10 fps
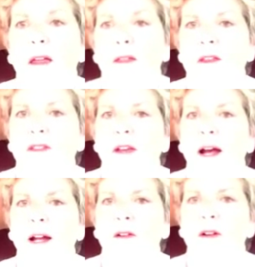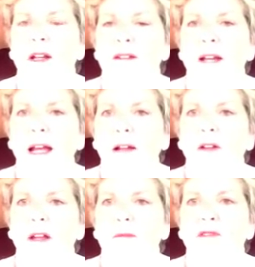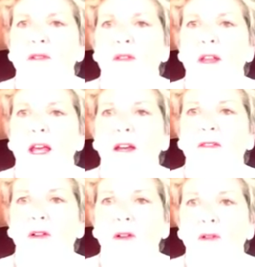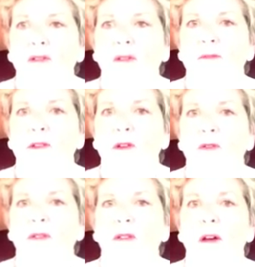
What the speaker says: This honor entitled him to the exclusive use